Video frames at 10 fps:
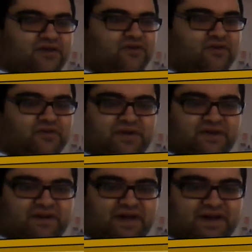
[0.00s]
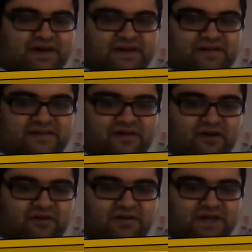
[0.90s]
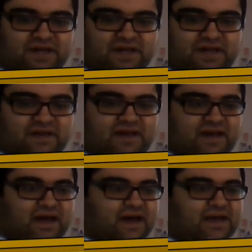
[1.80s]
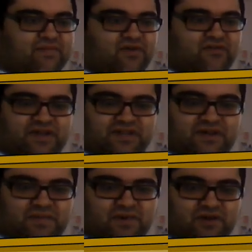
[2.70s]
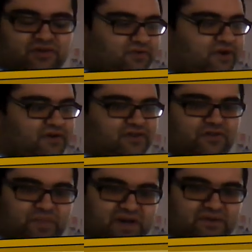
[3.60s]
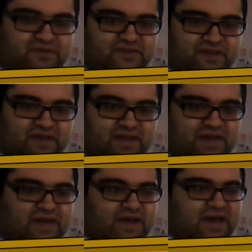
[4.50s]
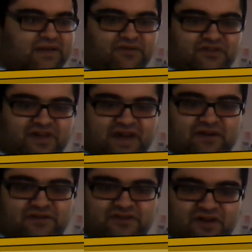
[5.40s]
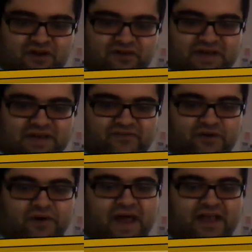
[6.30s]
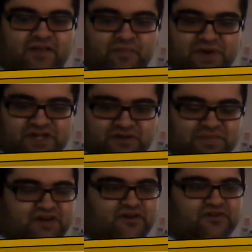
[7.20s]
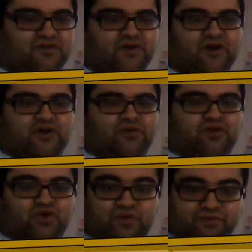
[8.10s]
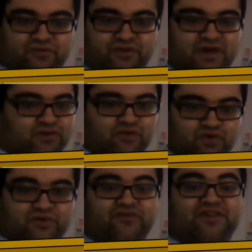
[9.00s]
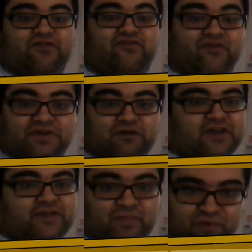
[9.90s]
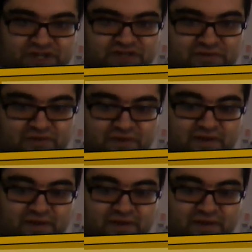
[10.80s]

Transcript: you realize only I am a victim to a conspiracy and a silence only for expression. Because the truth is a freedom expression.